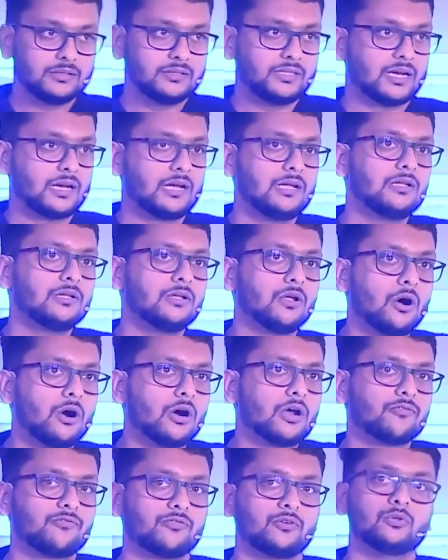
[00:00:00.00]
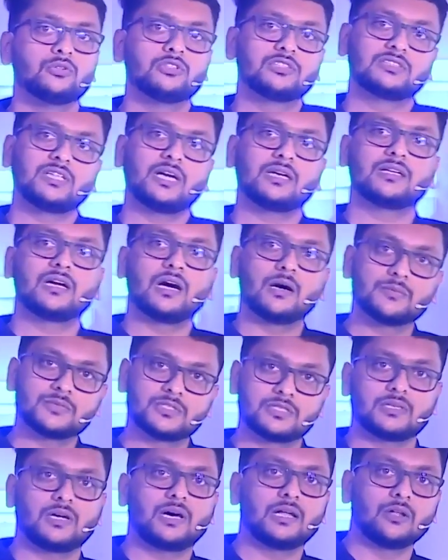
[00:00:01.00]
There are a lot of tools that
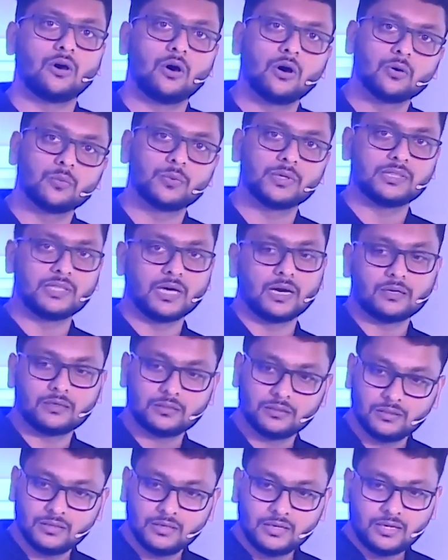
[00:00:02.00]
comes along with that.